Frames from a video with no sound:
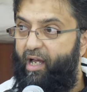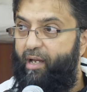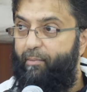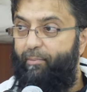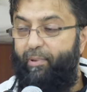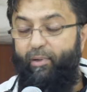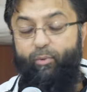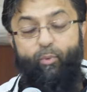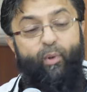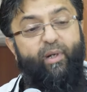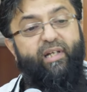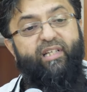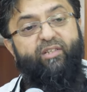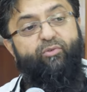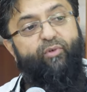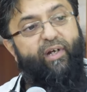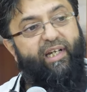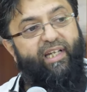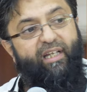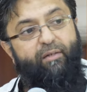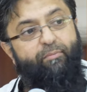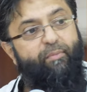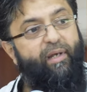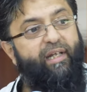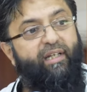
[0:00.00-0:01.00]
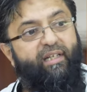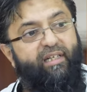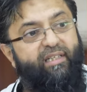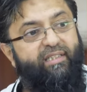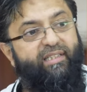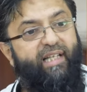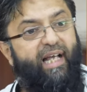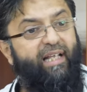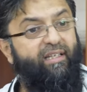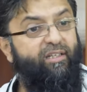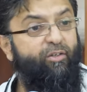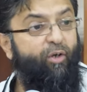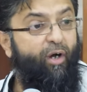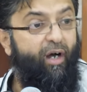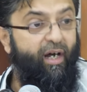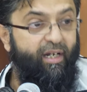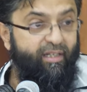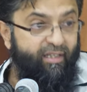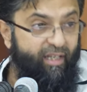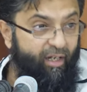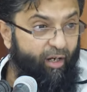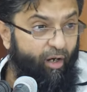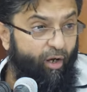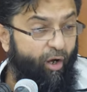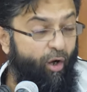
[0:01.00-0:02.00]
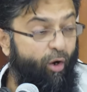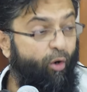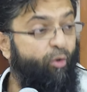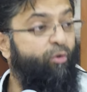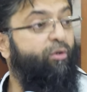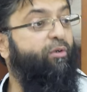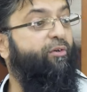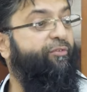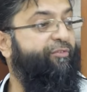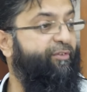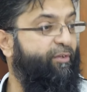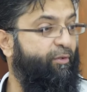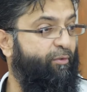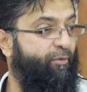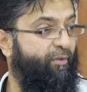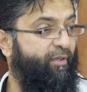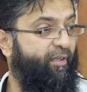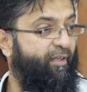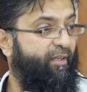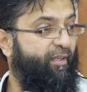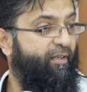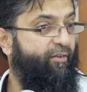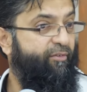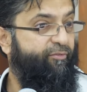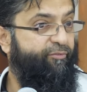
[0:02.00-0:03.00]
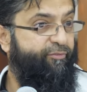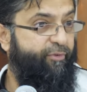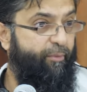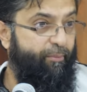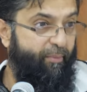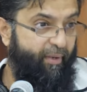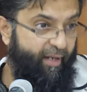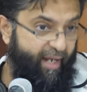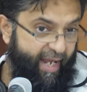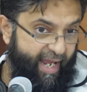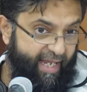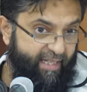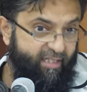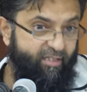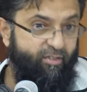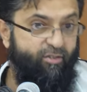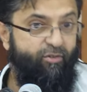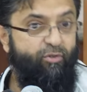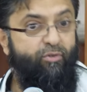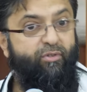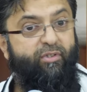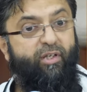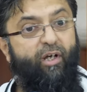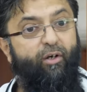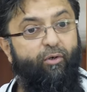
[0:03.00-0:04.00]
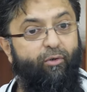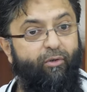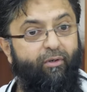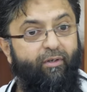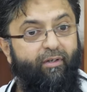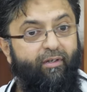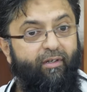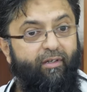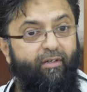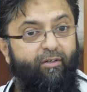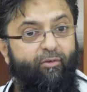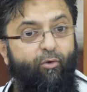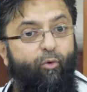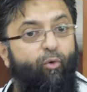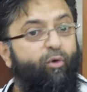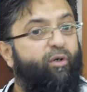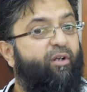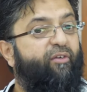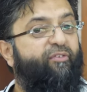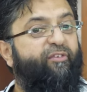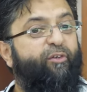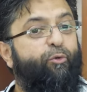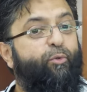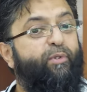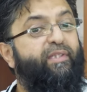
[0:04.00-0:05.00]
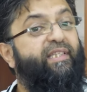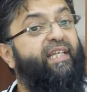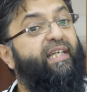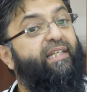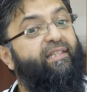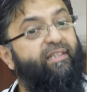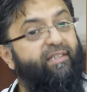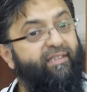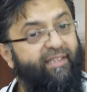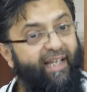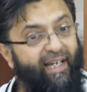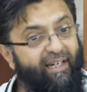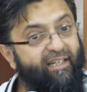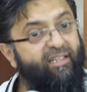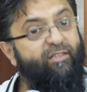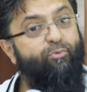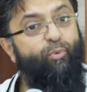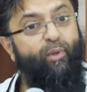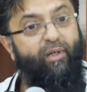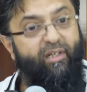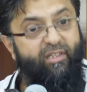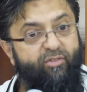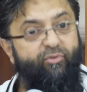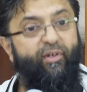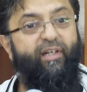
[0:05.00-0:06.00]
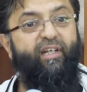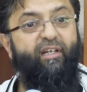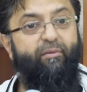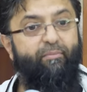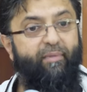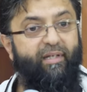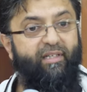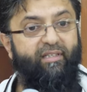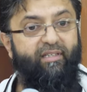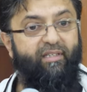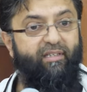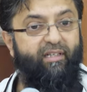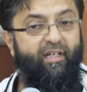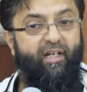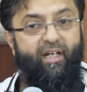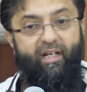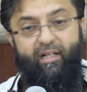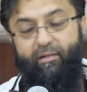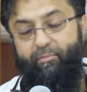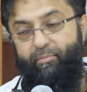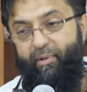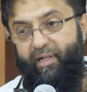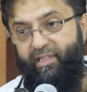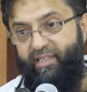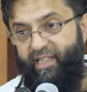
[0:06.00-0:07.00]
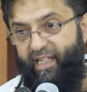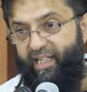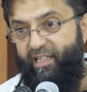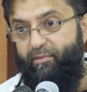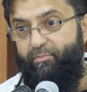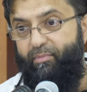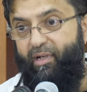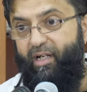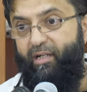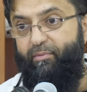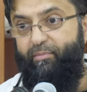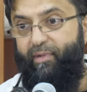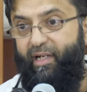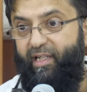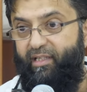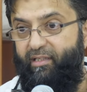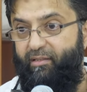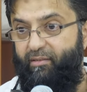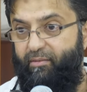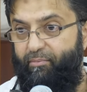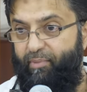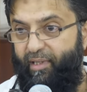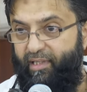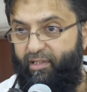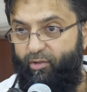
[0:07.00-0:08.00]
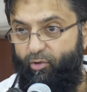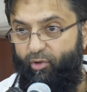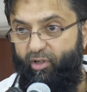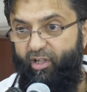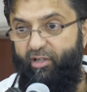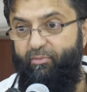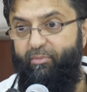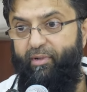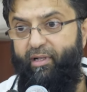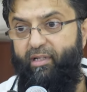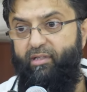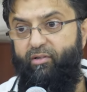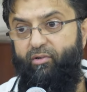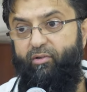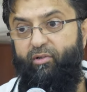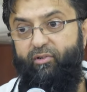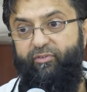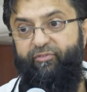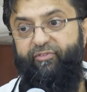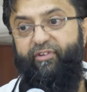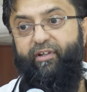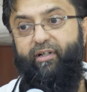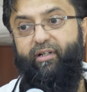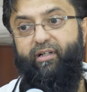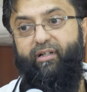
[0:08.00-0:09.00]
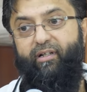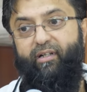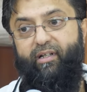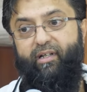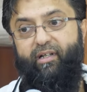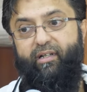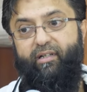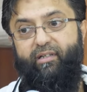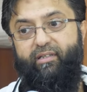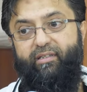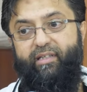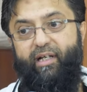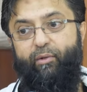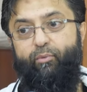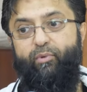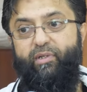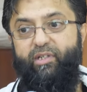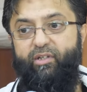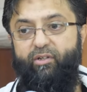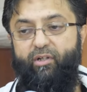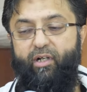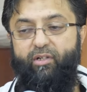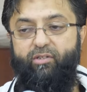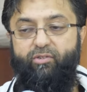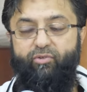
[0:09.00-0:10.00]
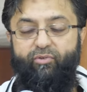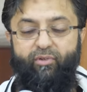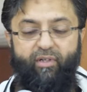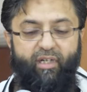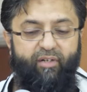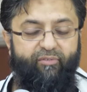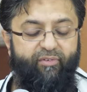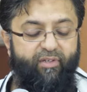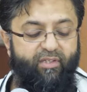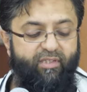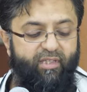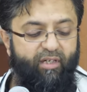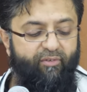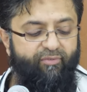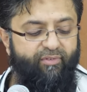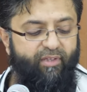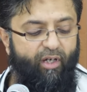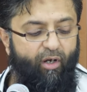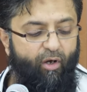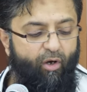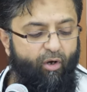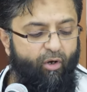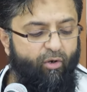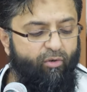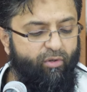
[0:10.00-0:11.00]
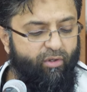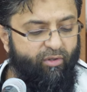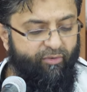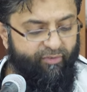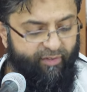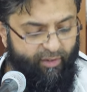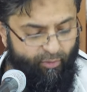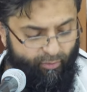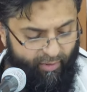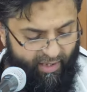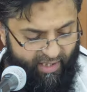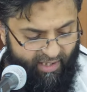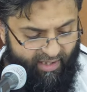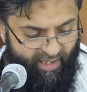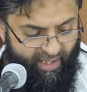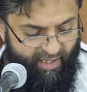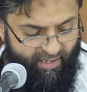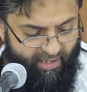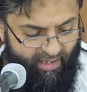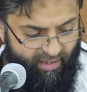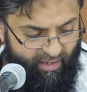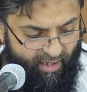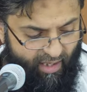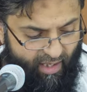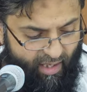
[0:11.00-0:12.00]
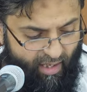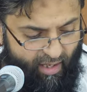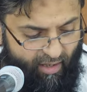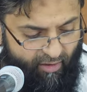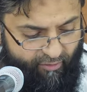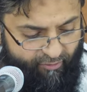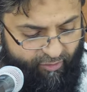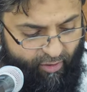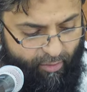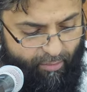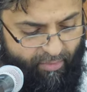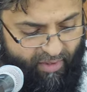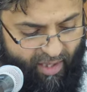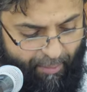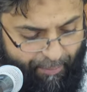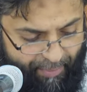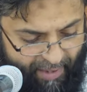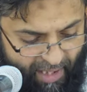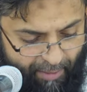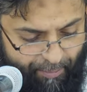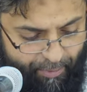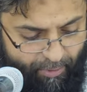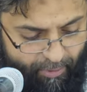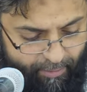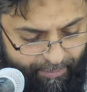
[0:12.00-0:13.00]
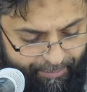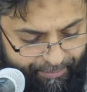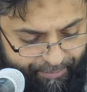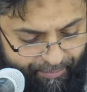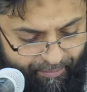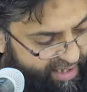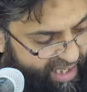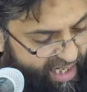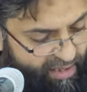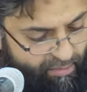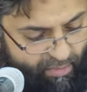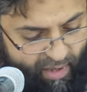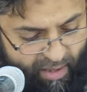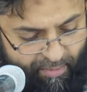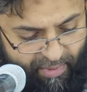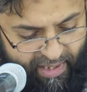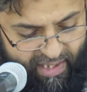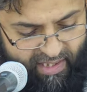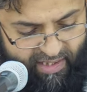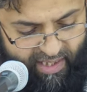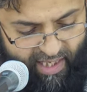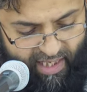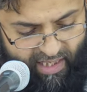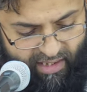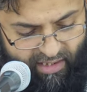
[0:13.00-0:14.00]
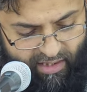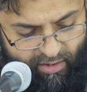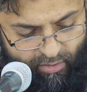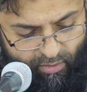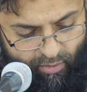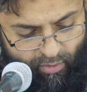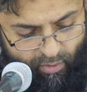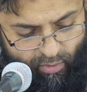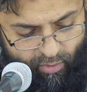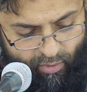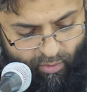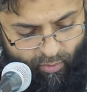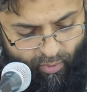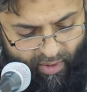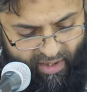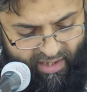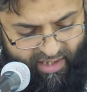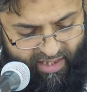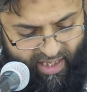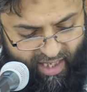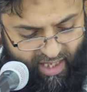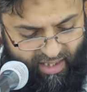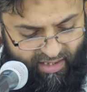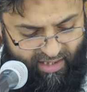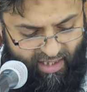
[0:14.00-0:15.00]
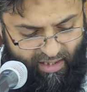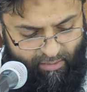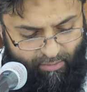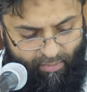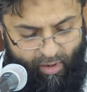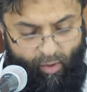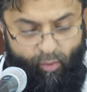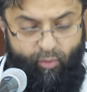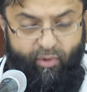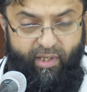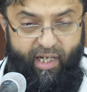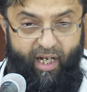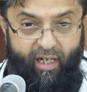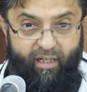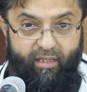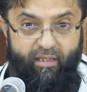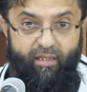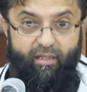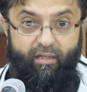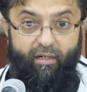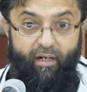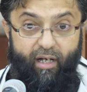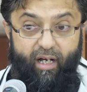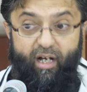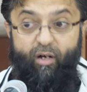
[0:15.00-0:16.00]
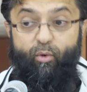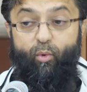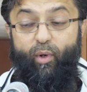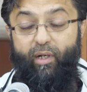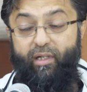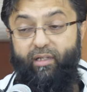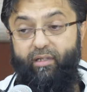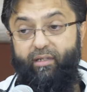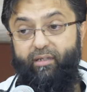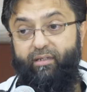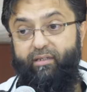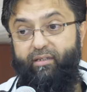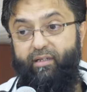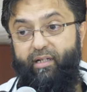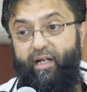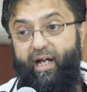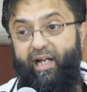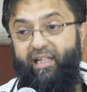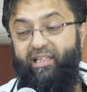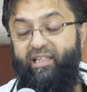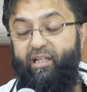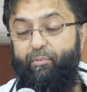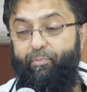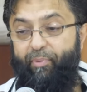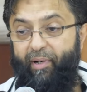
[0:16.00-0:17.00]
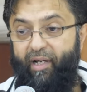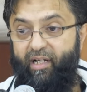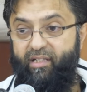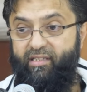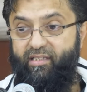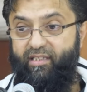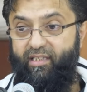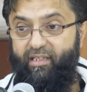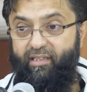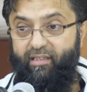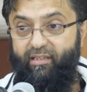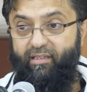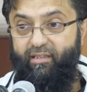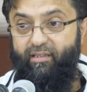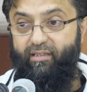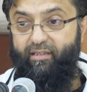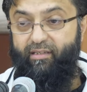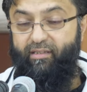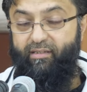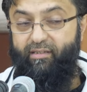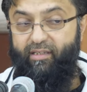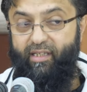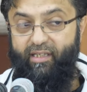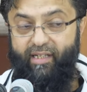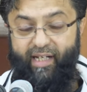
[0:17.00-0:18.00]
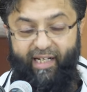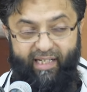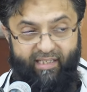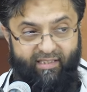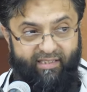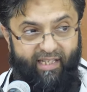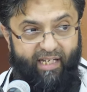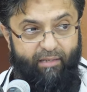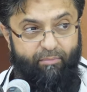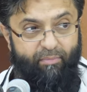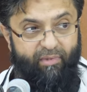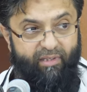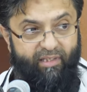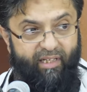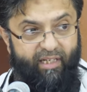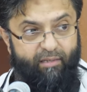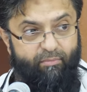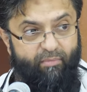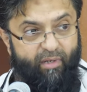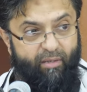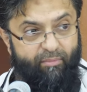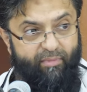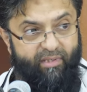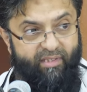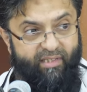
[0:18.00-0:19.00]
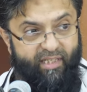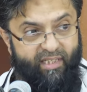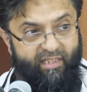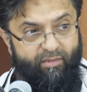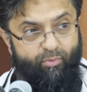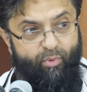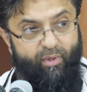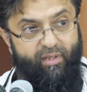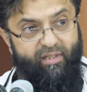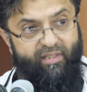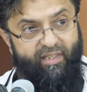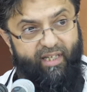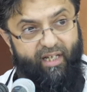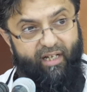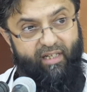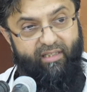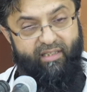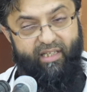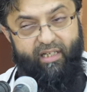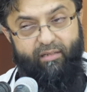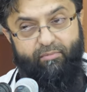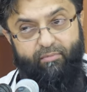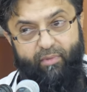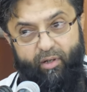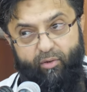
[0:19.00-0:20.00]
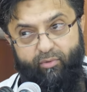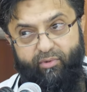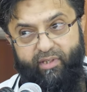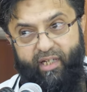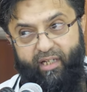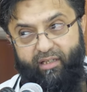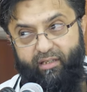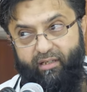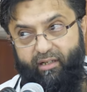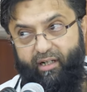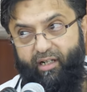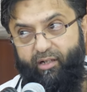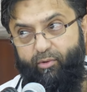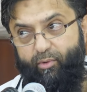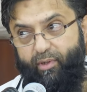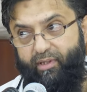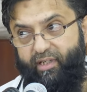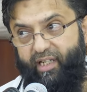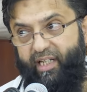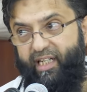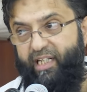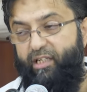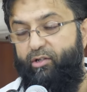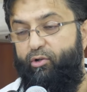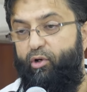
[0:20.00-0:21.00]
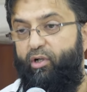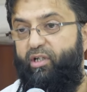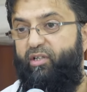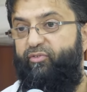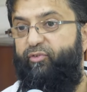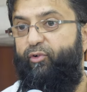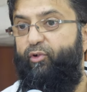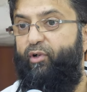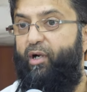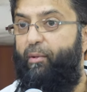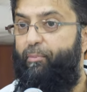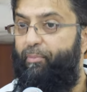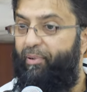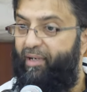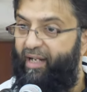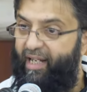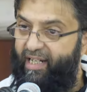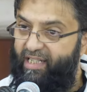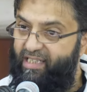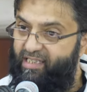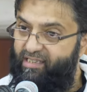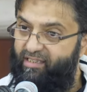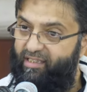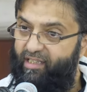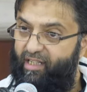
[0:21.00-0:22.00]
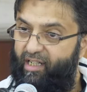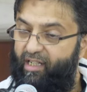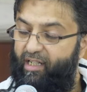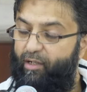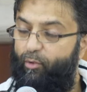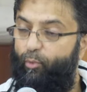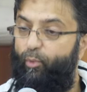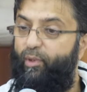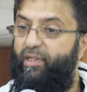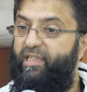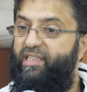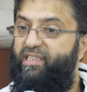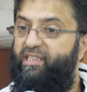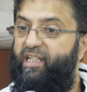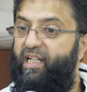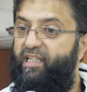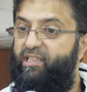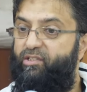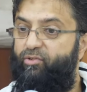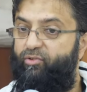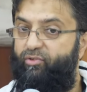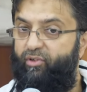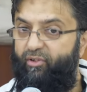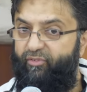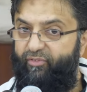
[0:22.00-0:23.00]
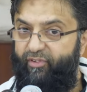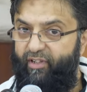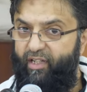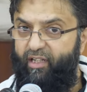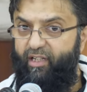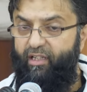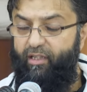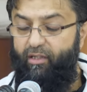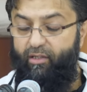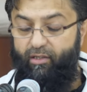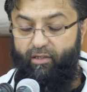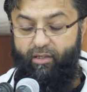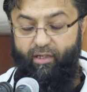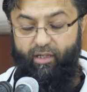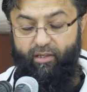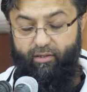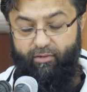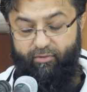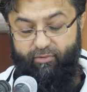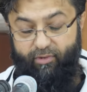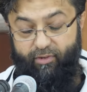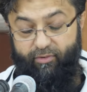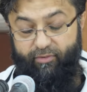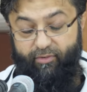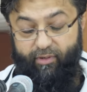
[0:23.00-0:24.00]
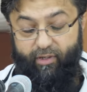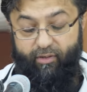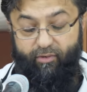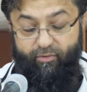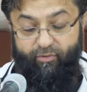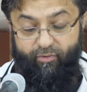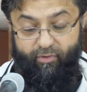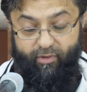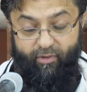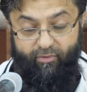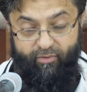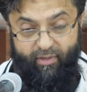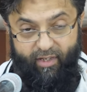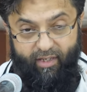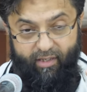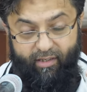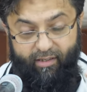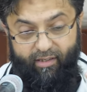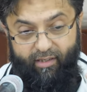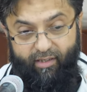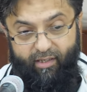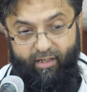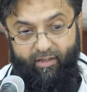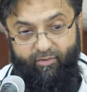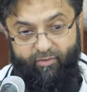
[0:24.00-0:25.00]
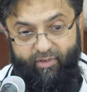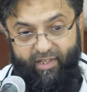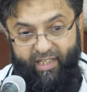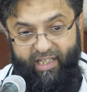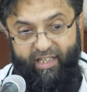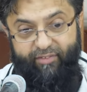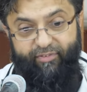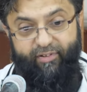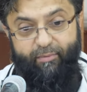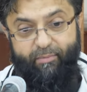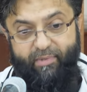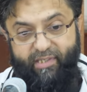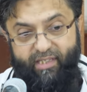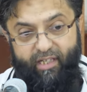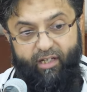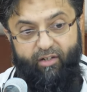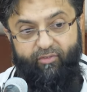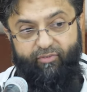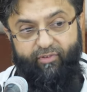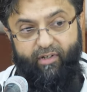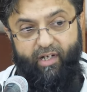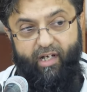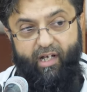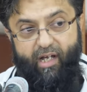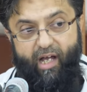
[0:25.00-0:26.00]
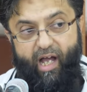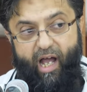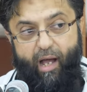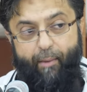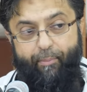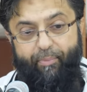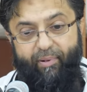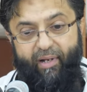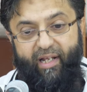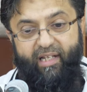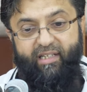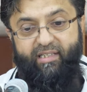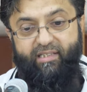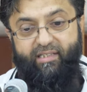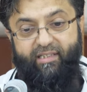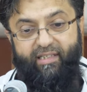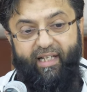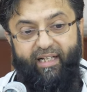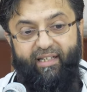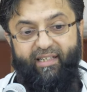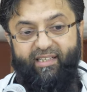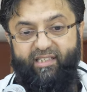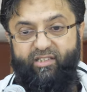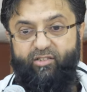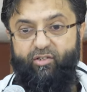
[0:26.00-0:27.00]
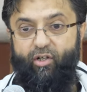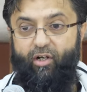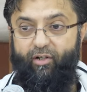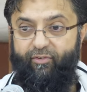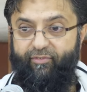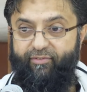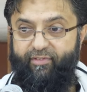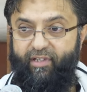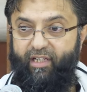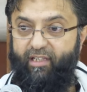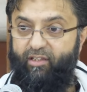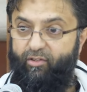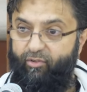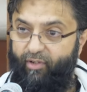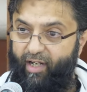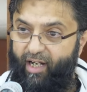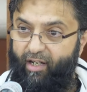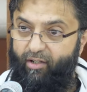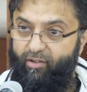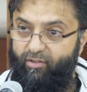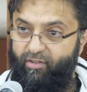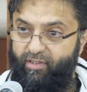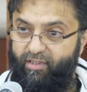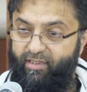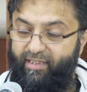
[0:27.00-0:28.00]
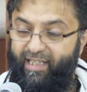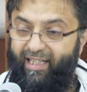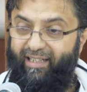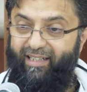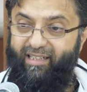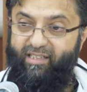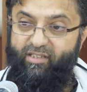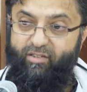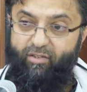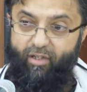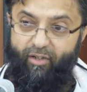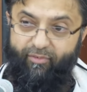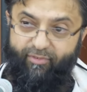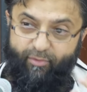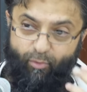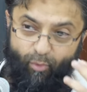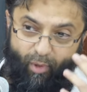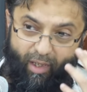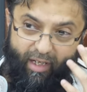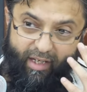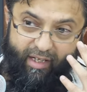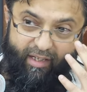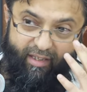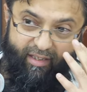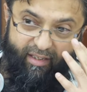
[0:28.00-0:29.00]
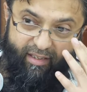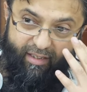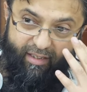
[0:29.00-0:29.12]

But what is recommended is that you hide the whole of you, from head to toe. All of you is hidden. That is what recommended by the Imam and by the ulama of fiqh, that when you go to relieve yourself, the whole of you is hidden from the people. The Imam, he says, wartada mawdi'an rakhwan. And the person, the next statement, the Imam, he says, wartada mawdi'an rakhwan. He looks for a place when he's going to reveal, uh, re, re, uh, relieve himself, a place that is soft, a ground that is soft. Why?